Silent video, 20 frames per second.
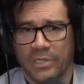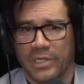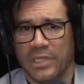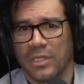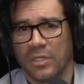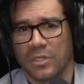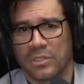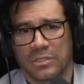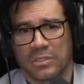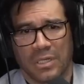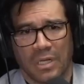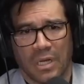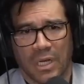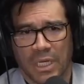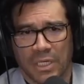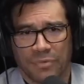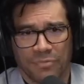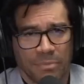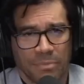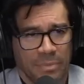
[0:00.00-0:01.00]
Elon's
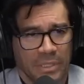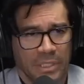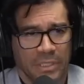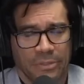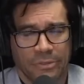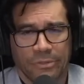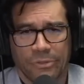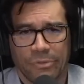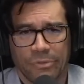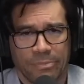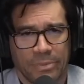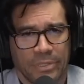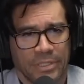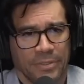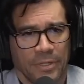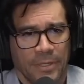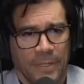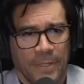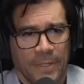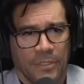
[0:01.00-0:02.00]
kind of a big dude, but
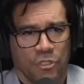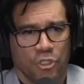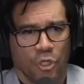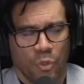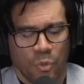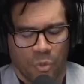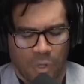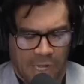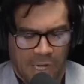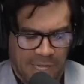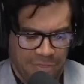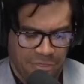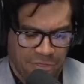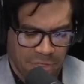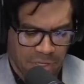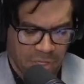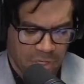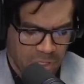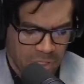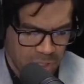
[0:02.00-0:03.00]
so I
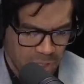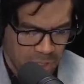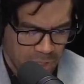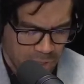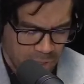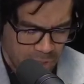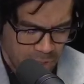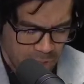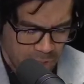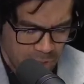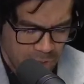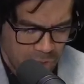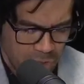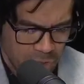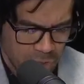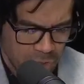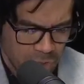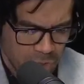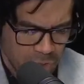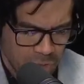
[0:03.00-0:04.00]
think,
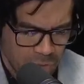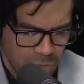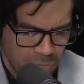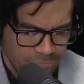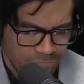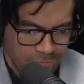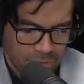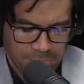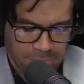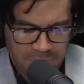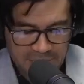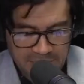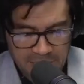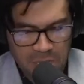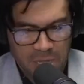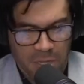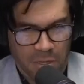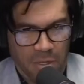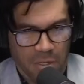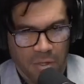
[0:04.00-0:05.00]
for
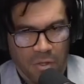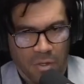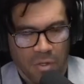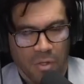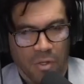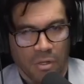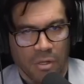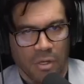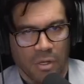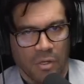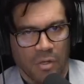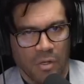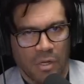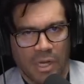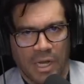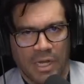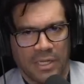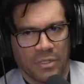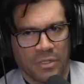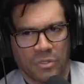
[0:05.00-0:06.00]
me,
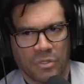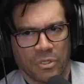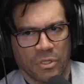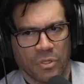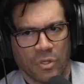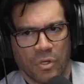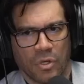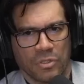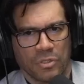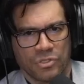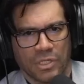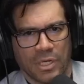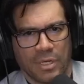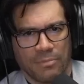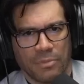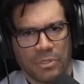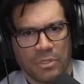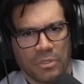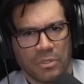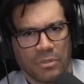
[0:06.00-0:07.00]
I learned a long
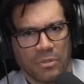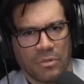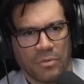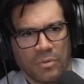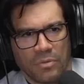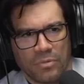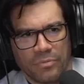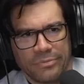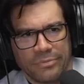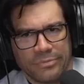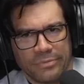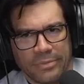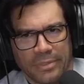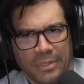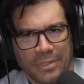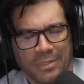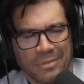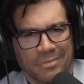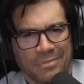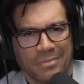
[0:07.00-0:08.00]
time ago,
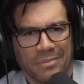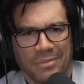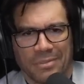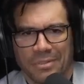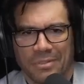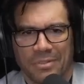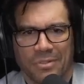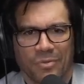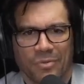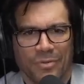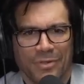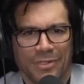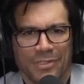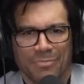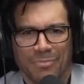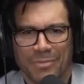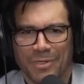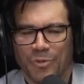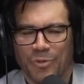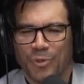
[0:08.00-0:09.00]
like
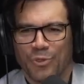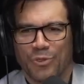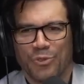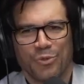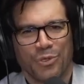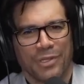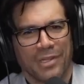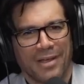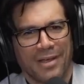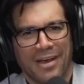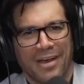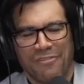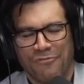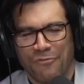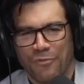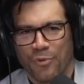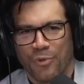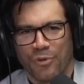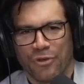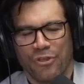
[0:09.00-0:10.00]
charisma will do a lot
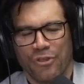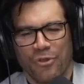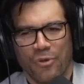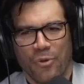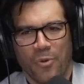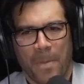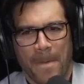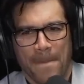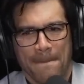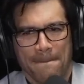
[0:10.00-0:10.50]
for you.